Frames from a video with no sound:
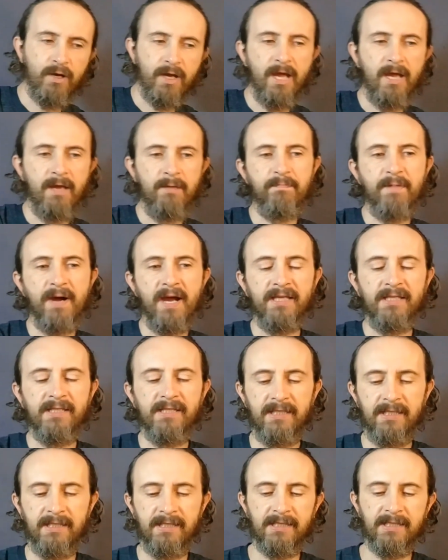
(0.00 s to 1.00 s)
Okay,
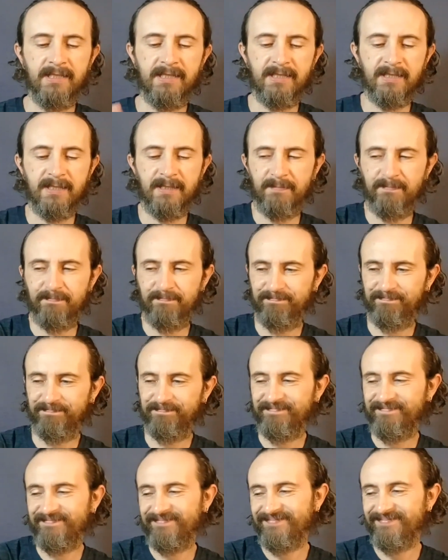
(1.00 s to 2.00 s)
Pisces.
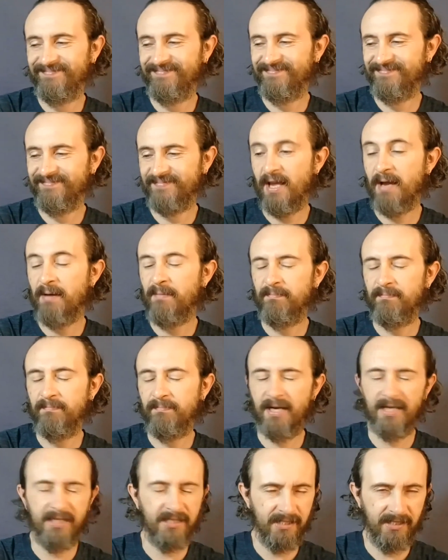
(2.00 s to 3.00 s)

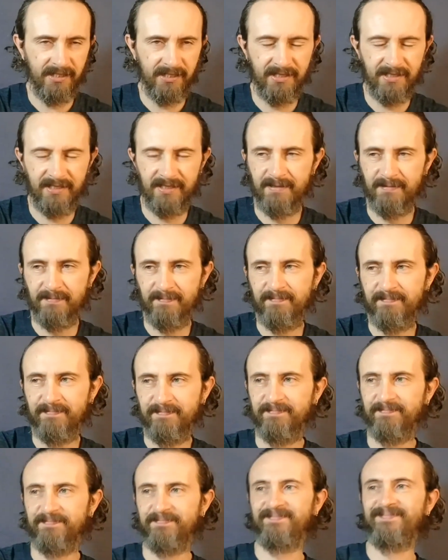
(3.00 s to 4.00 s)
Pisces.
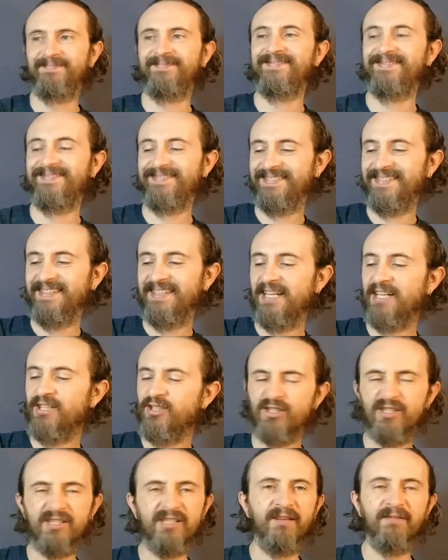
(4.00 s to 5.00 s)
I
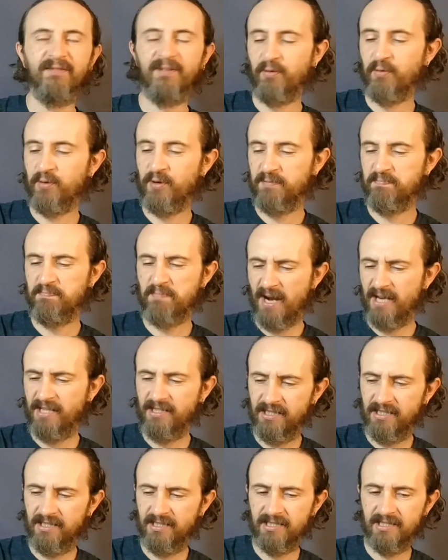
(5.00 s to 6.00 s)
just love that word,
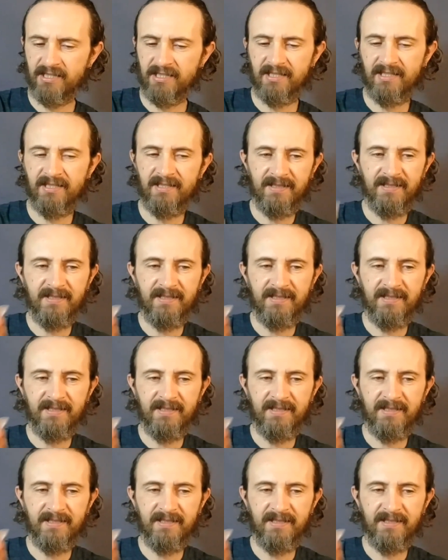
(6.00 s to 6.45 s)
Pisces.